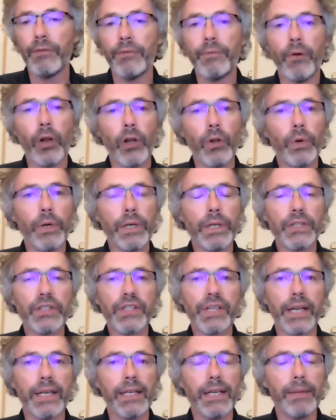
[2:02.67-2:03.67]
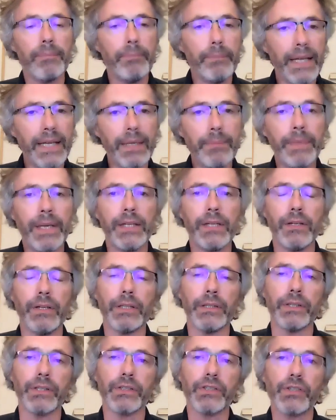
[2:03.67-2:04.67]
followers and in many, many
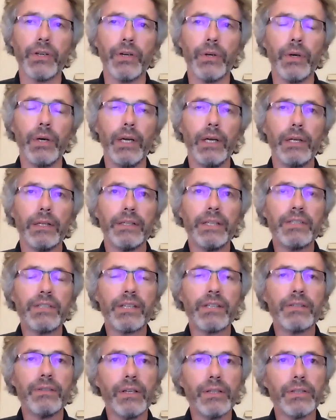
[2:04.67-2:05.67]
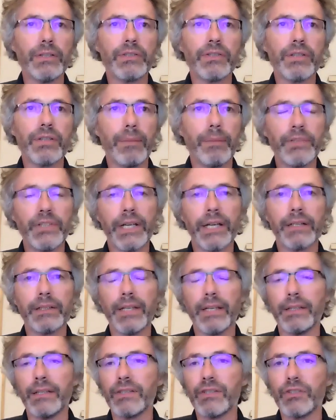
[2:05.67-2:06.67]
others. So this is not a subject
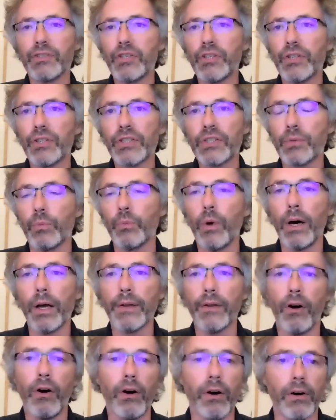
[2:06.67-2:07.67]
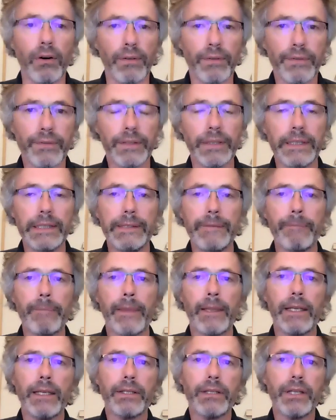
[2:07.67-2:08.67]
that is just one off.
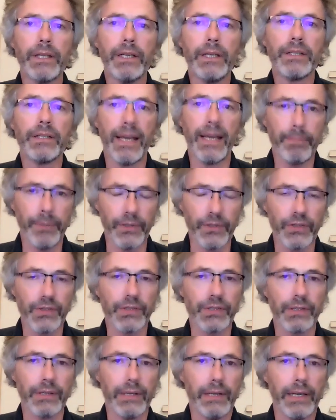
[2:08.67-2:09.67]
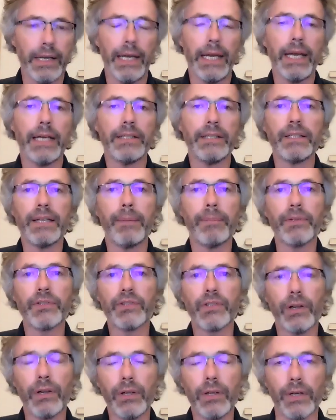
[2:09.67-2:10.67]
It happens, and it happens
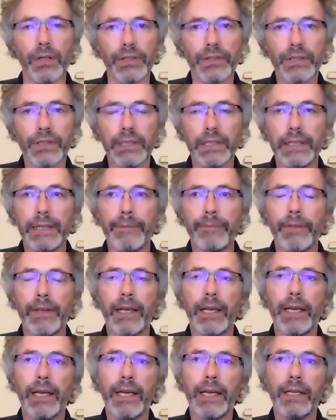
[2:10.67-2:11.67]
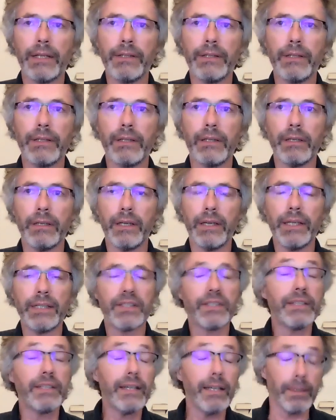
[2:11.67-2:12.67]
a lot, and it's
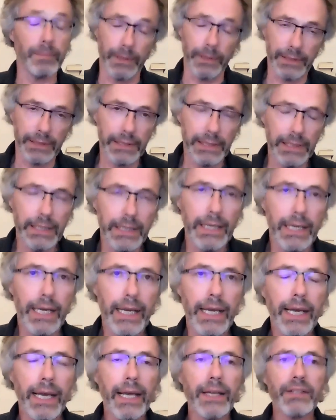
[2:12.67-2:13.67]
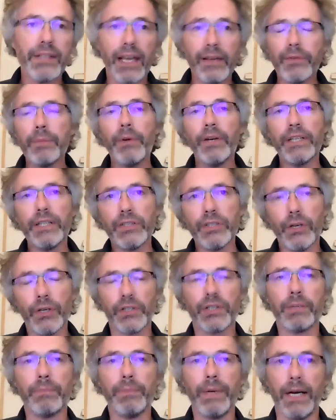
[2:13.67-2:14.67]
terrible. And everybody
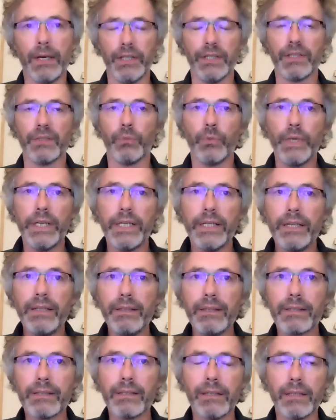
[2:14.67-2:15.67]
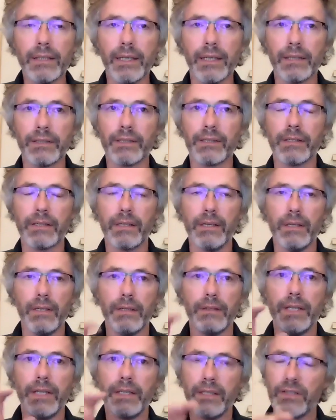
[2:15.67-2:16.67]
talks about it within the sanghas.
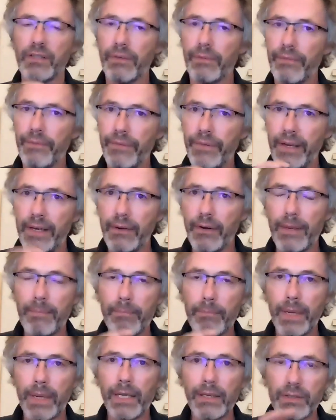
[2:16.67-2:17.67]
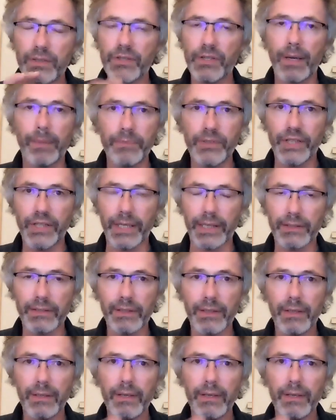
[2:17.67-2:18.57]
That is a very main subject,